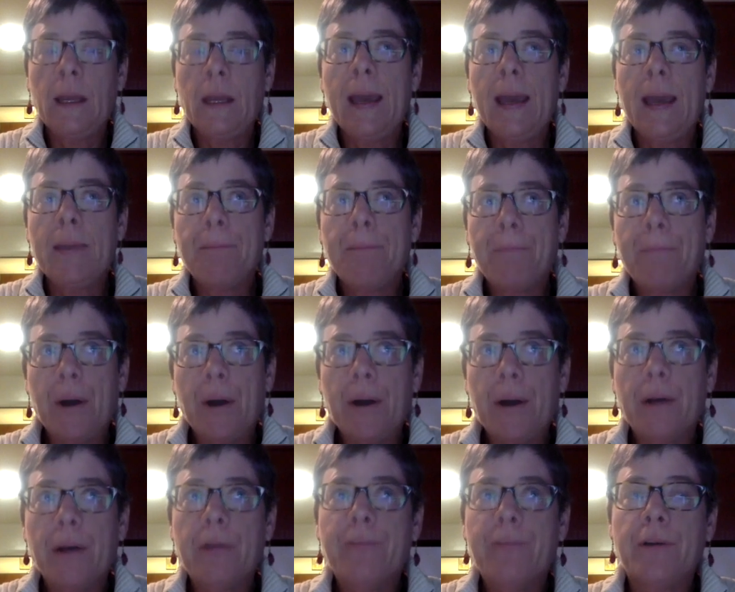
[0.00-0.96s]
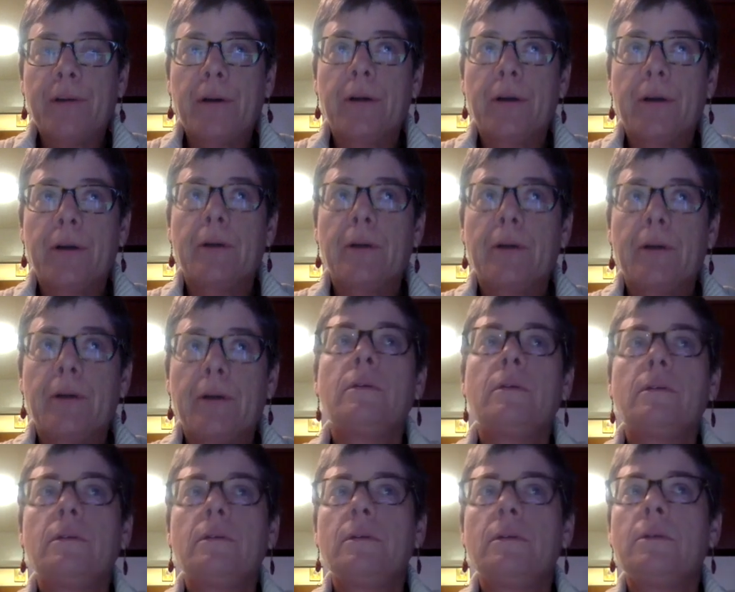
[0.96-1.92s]
In part of her
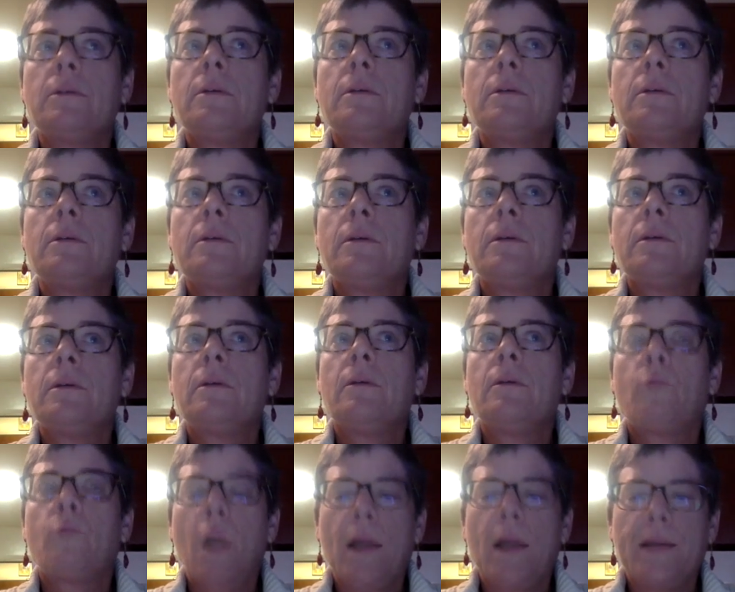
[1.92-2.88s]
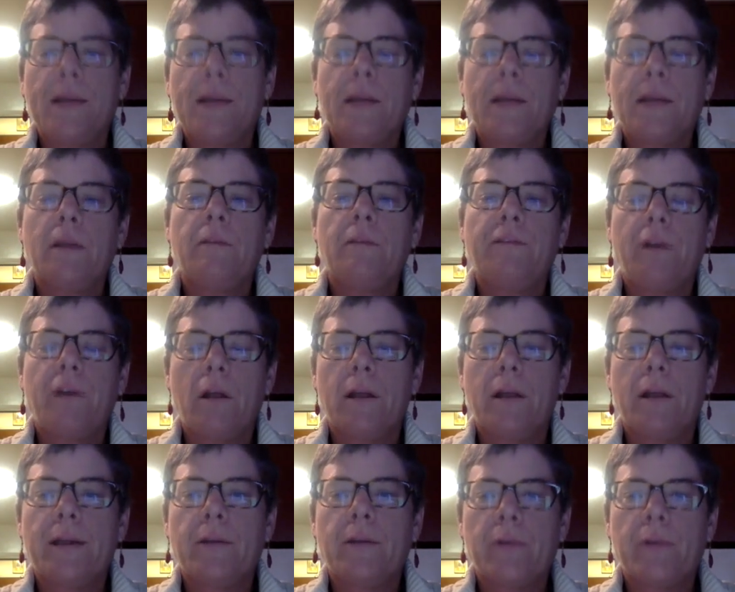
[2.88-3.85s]
rising and
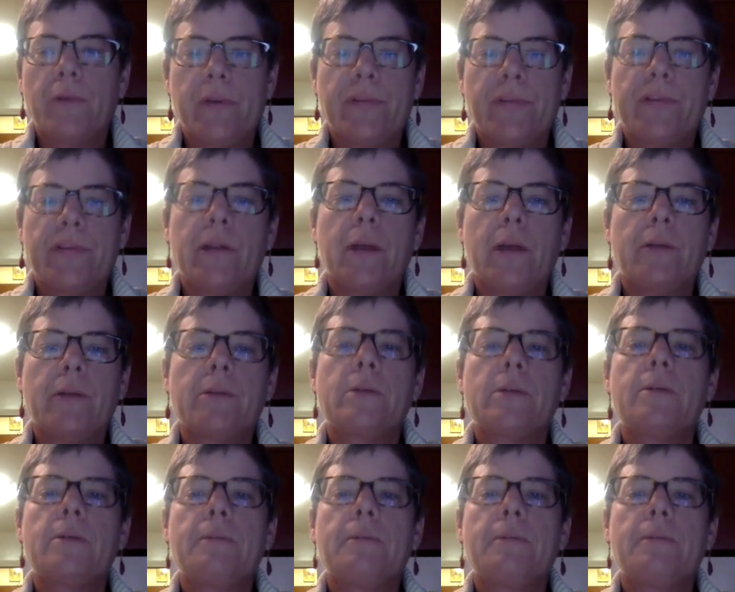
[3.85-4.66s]
falling grief states.